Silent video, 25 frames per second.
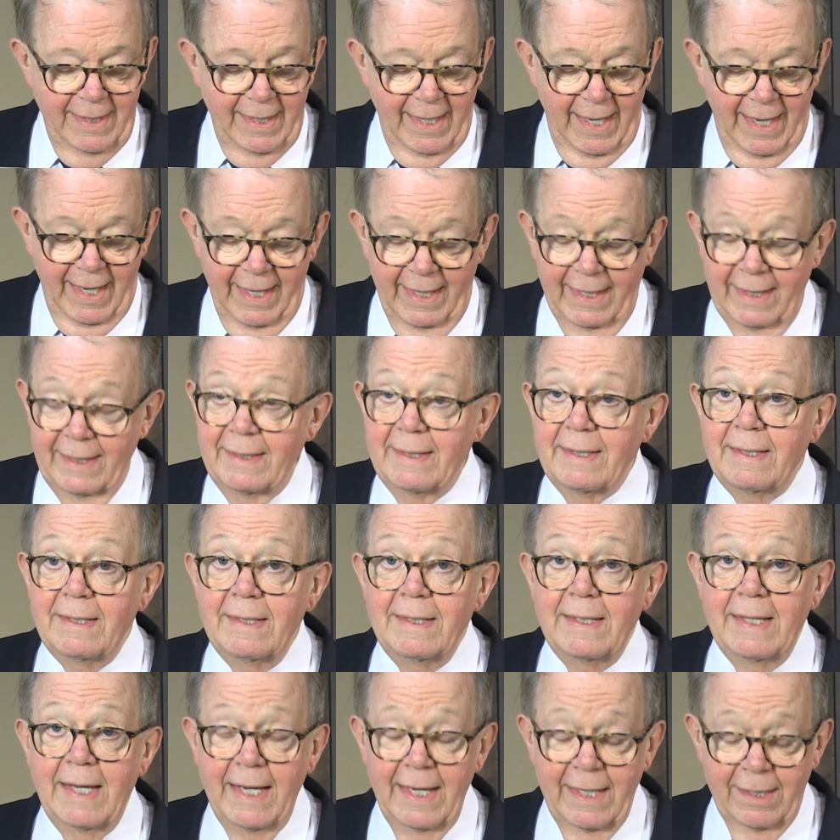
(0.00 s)
and
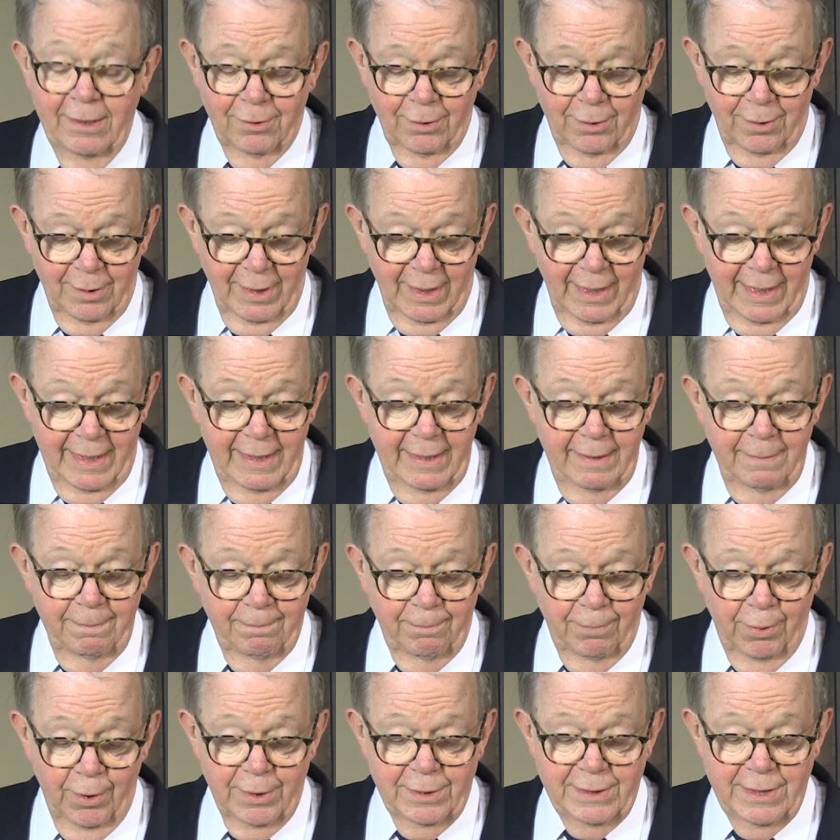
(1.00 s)
eagerly
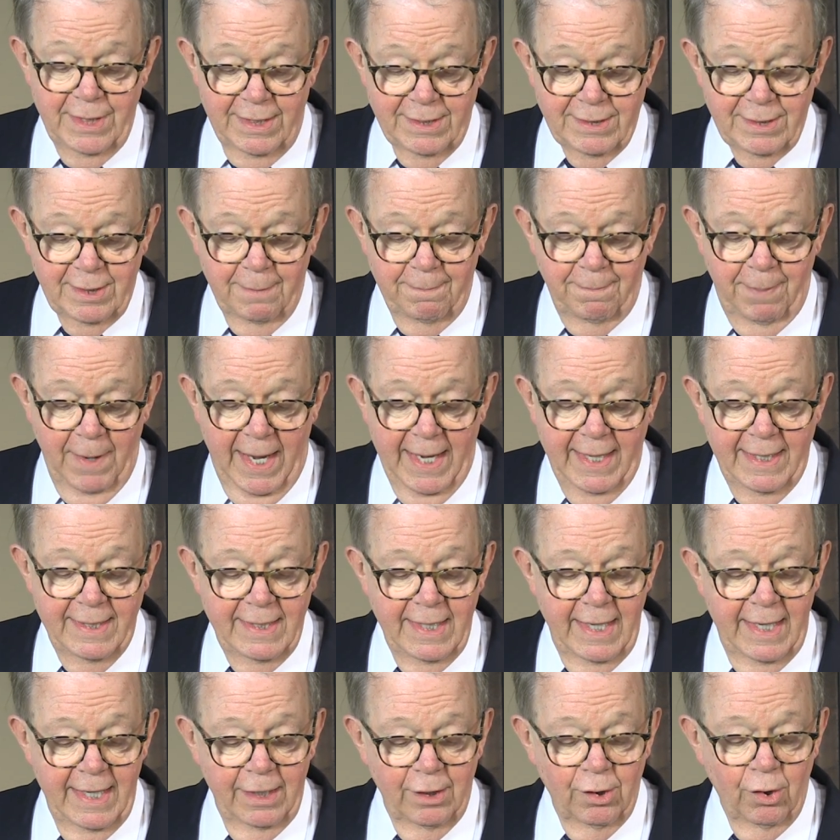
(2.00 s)
participate
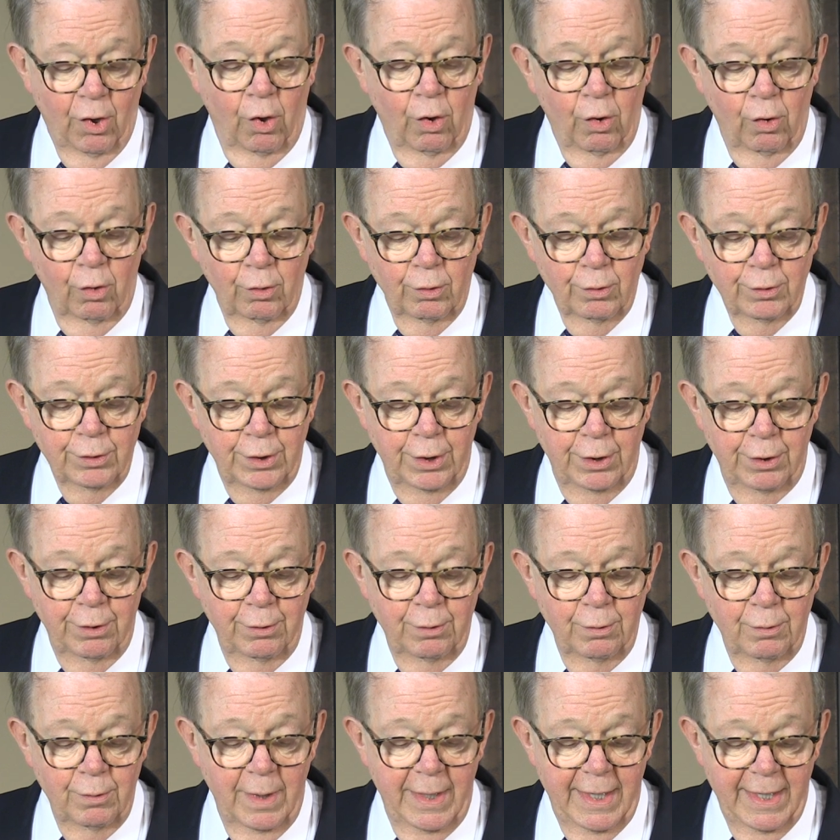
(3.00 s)
in all
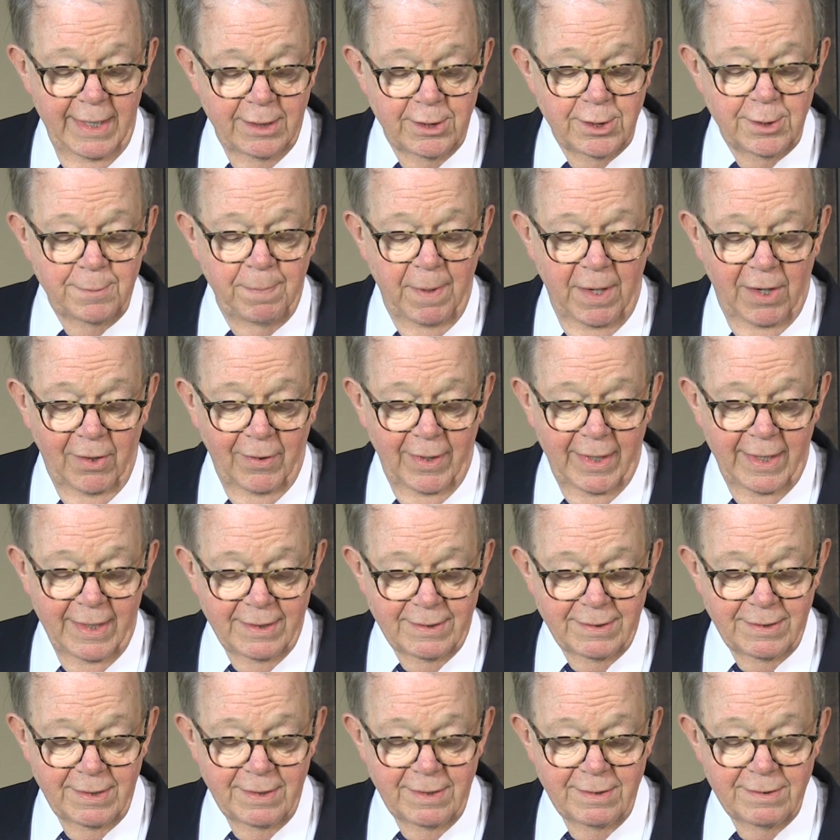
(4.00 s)
new
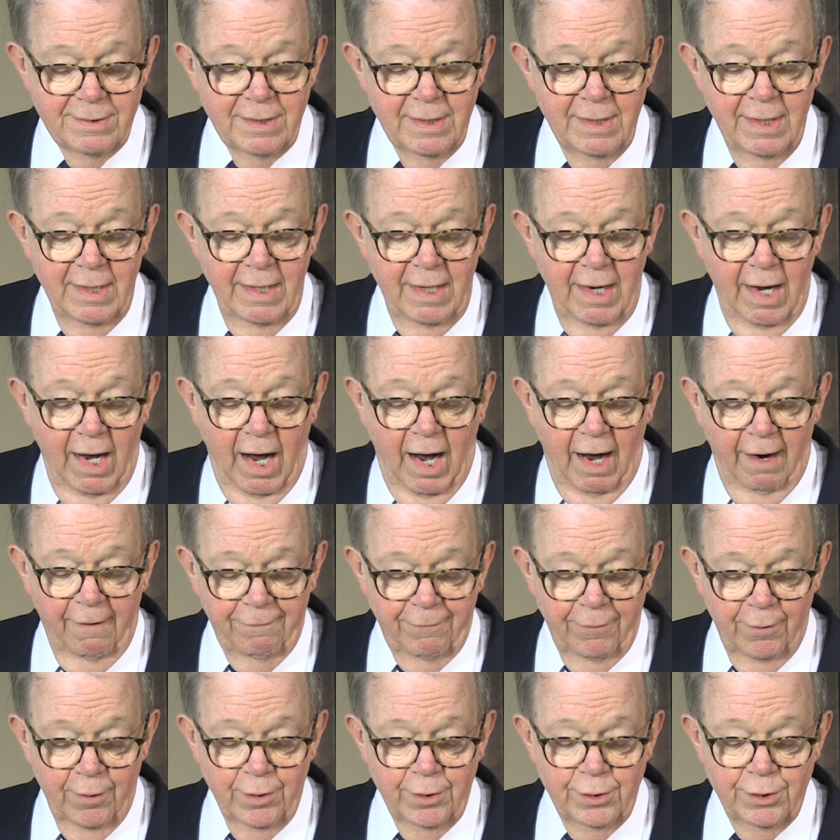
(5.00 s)
experiences
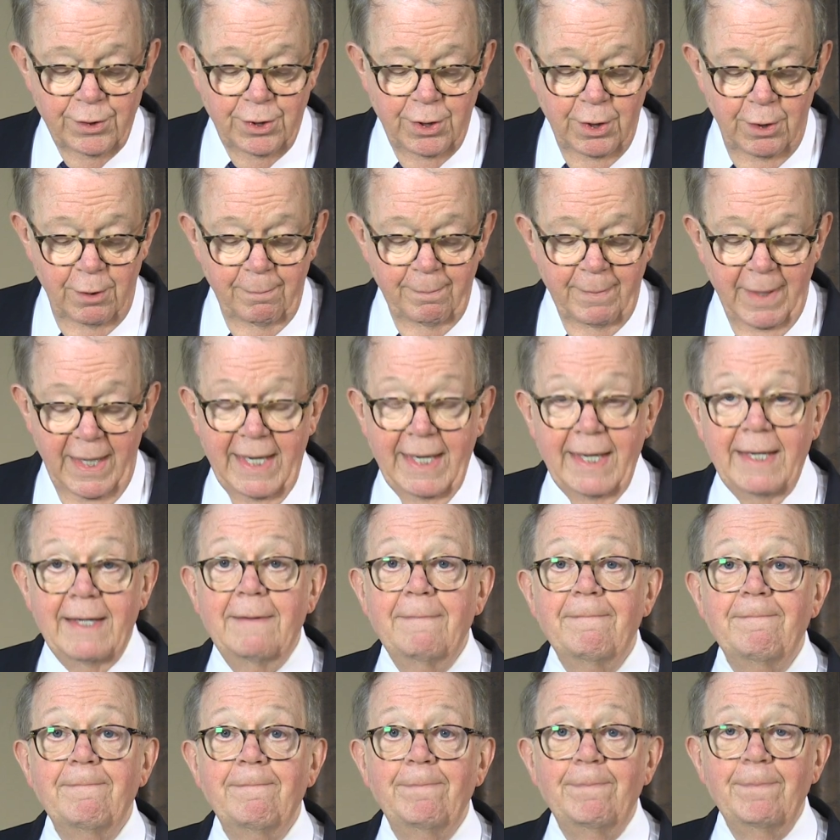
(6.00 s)
offered to me.
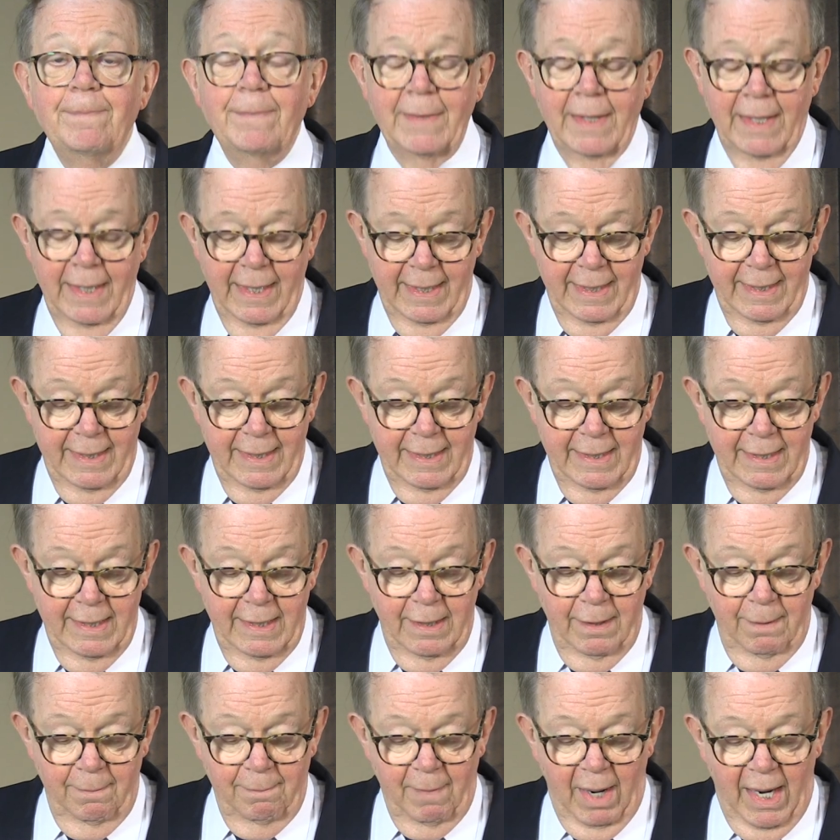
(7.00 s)

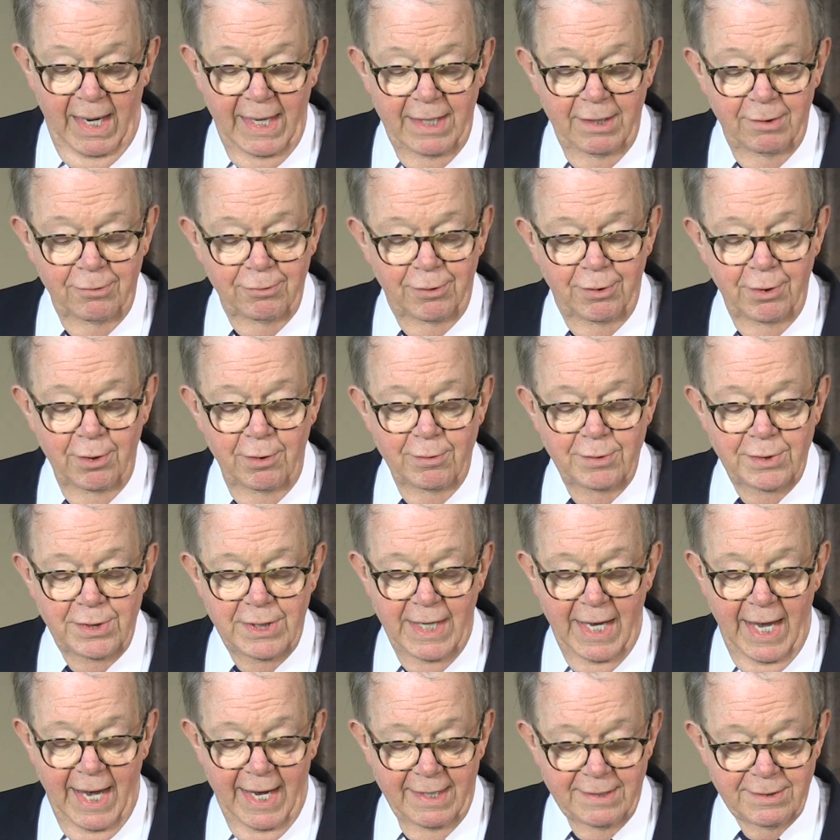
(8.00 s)
My
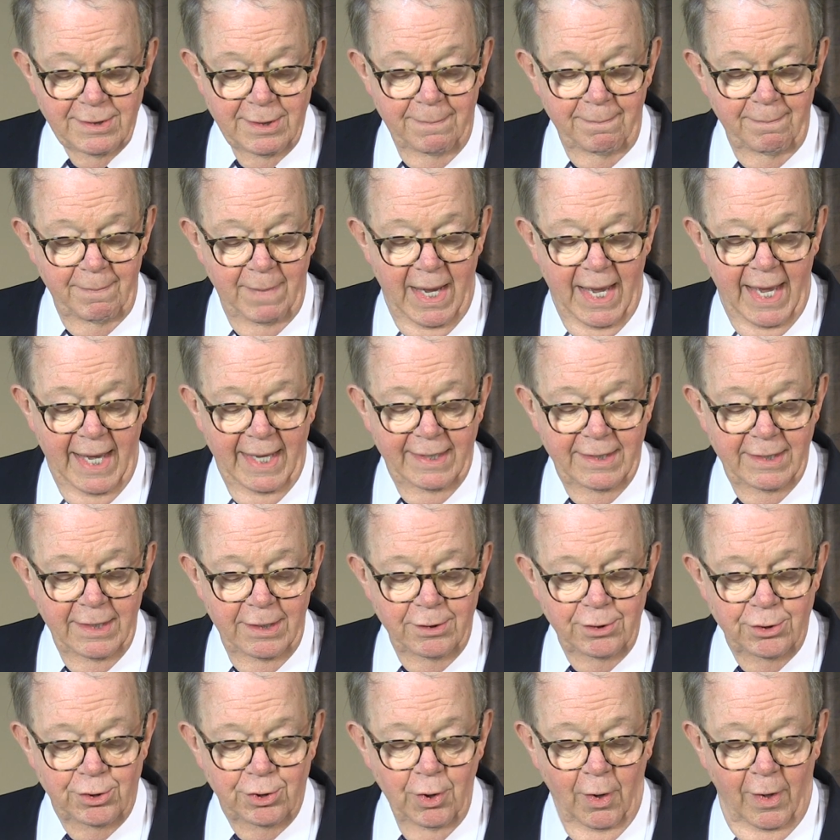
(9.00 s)
enthusiasm and
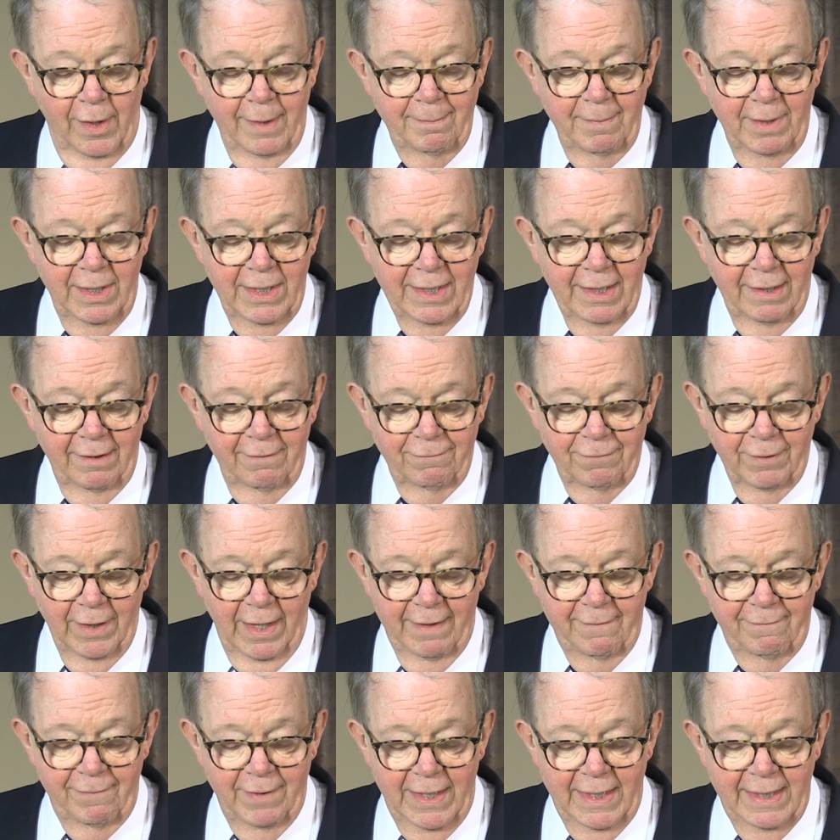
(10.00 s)
enjoyment of
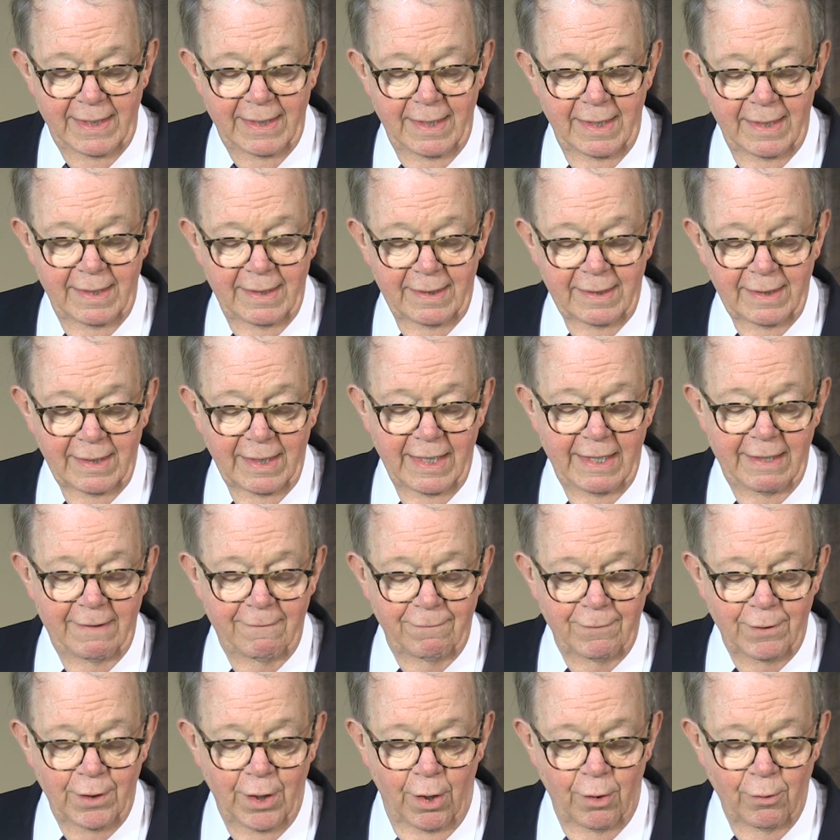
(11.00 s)
living
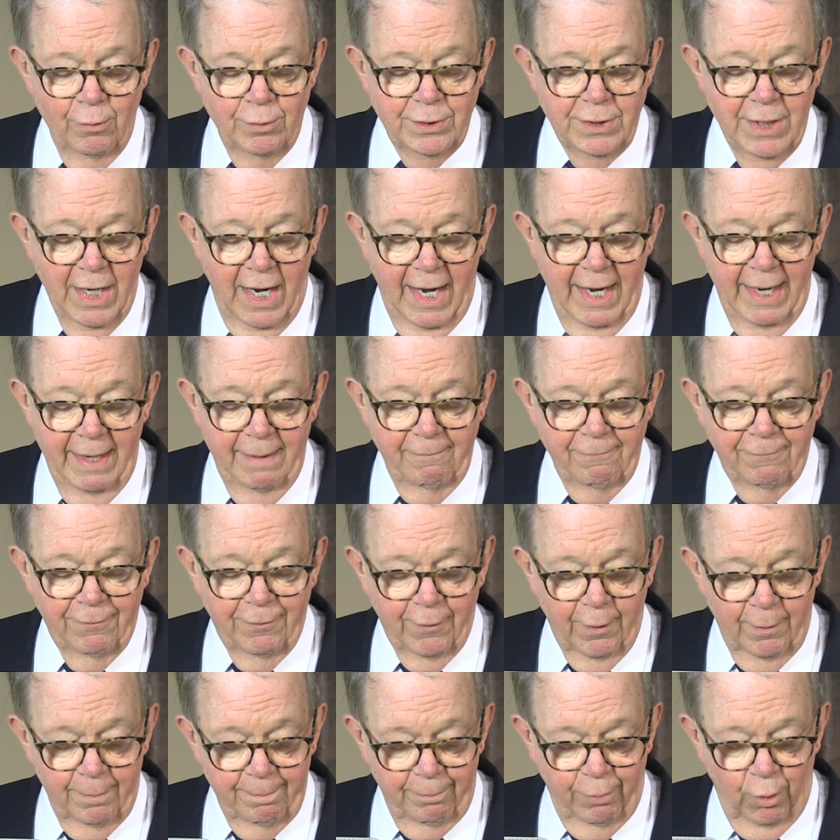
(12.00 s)
leave no time
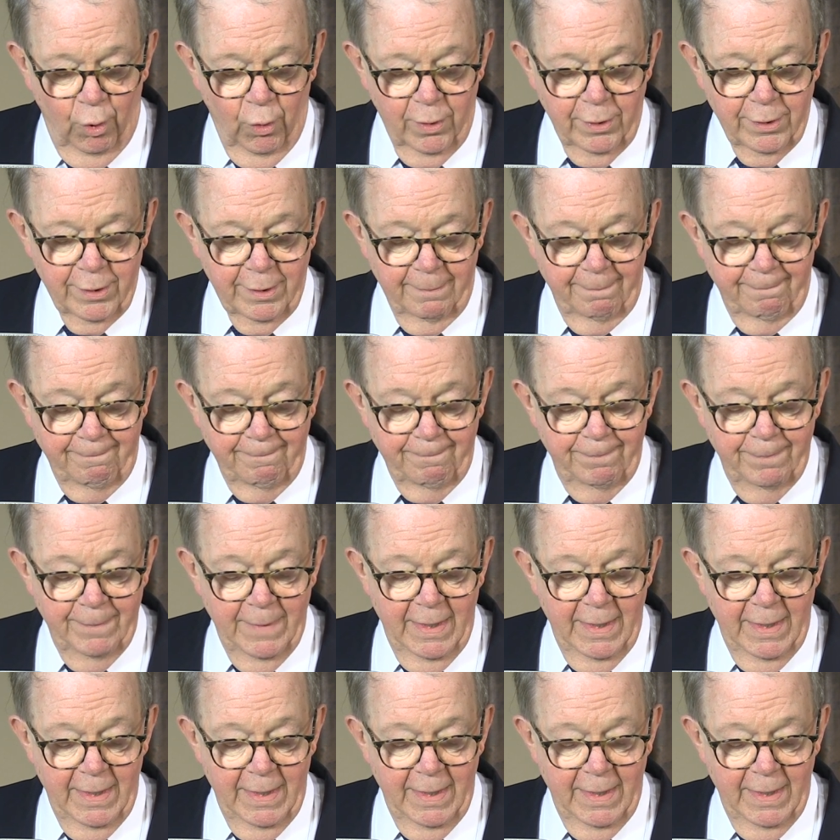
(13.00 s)
for boredom,